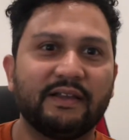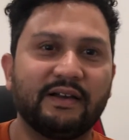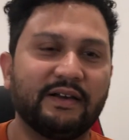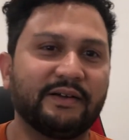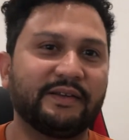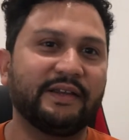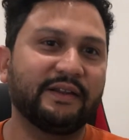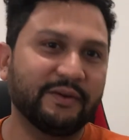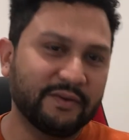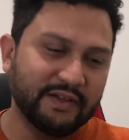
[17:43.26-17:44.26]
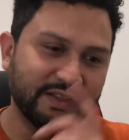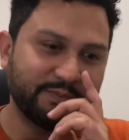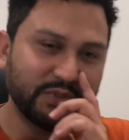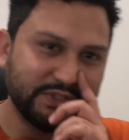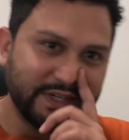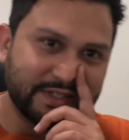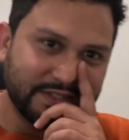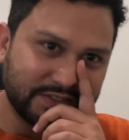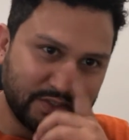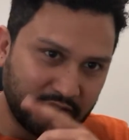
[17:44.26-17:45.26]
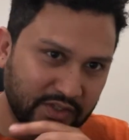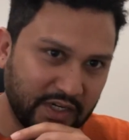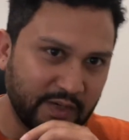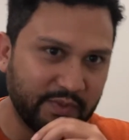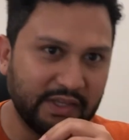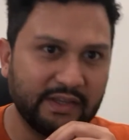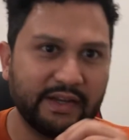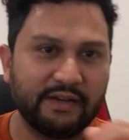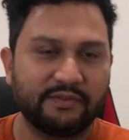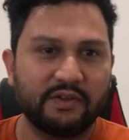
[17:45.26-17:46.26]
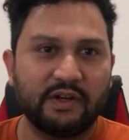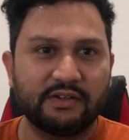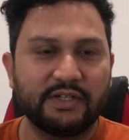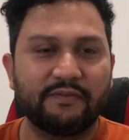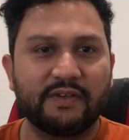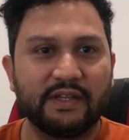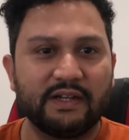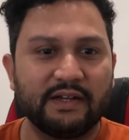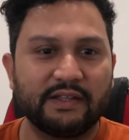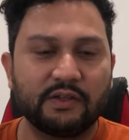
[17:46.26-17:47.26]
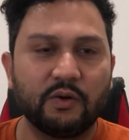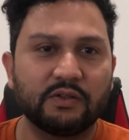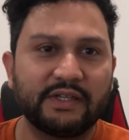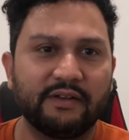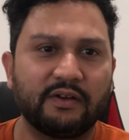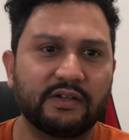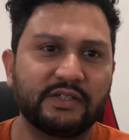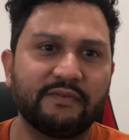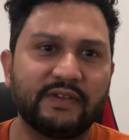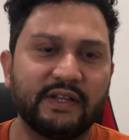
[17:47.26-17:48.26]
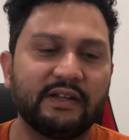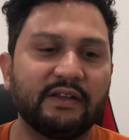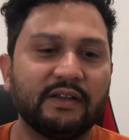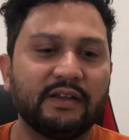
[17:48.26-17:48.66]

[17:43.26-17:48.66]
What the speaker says: the projections on autonomy kind of got shifted, and like the goals kind of got shifted,